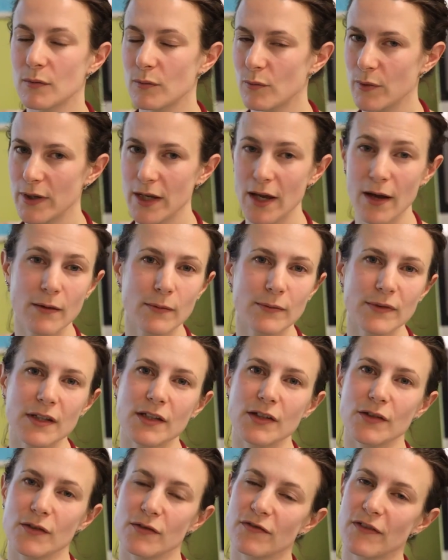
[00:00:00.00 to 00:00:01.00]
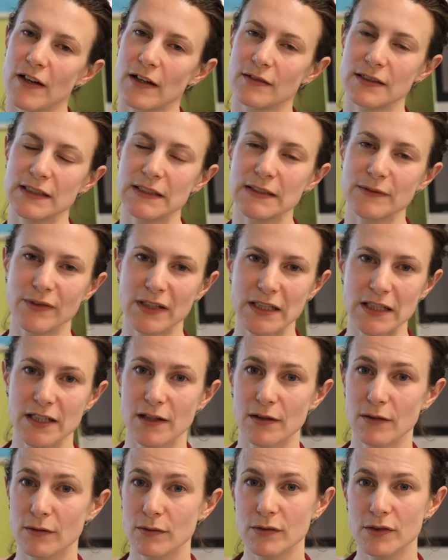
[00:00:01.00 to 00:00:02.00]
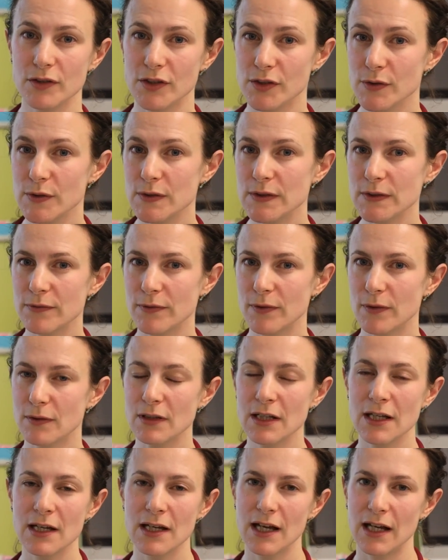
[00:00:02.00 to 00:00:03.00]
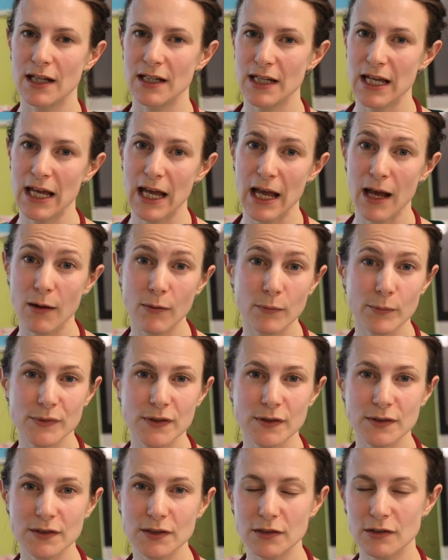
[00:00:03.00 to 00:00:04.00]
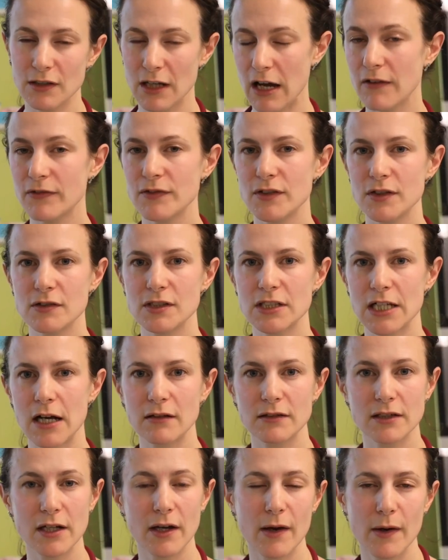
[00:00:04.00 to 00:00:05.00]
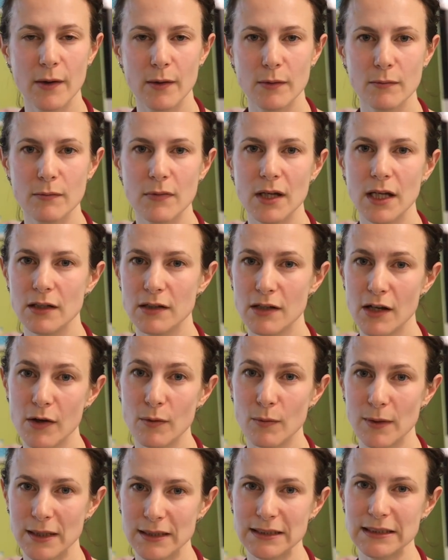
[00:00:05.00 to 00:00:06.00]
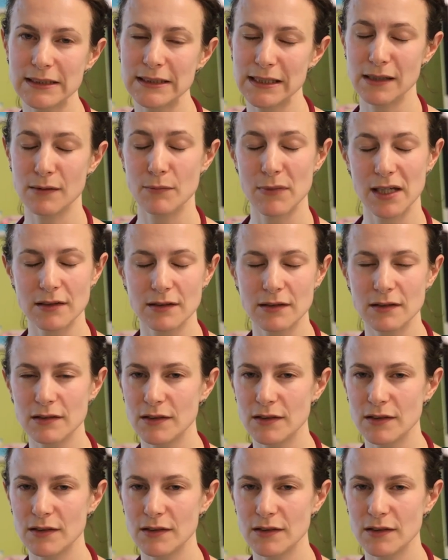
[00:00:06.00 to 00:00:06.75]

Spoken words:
We hope that you found this video useful and it helps you to look after your child at home and know when to seek medical